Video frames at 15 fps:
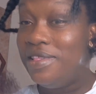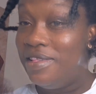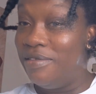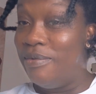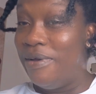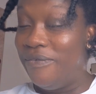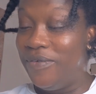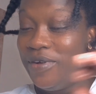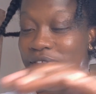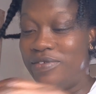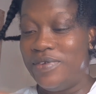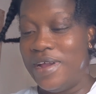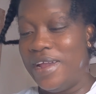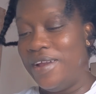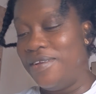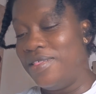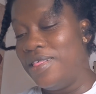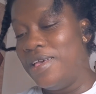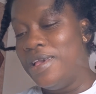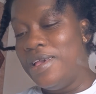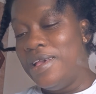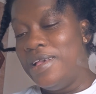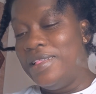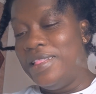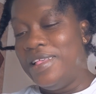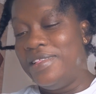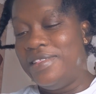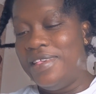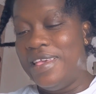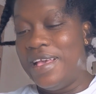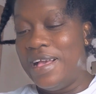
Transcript: This is my first trial. Let's see